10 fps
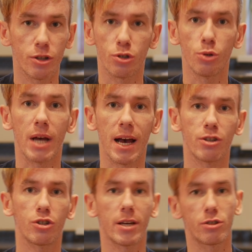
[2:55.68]
As soon
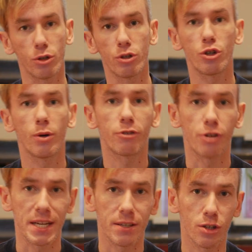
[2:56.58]
as you have
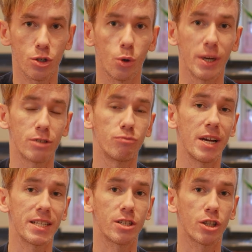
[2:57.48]
created the tour, it's
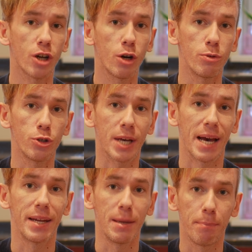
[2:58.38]
ready to go. You
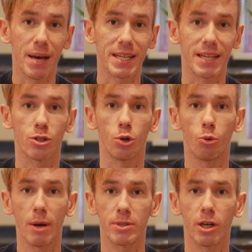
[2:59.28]
can embed it into a
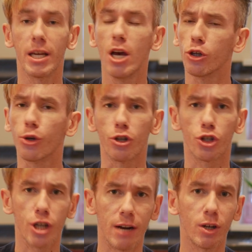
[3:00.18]
website. You can
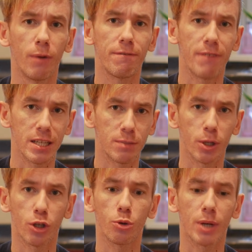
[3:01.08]
share it on
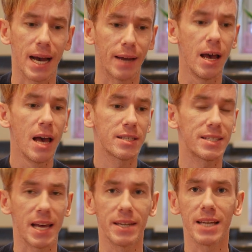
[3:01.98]
Facebook. You can
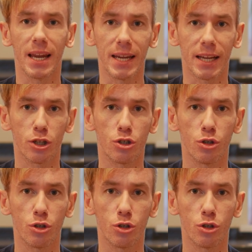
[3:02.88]
send a link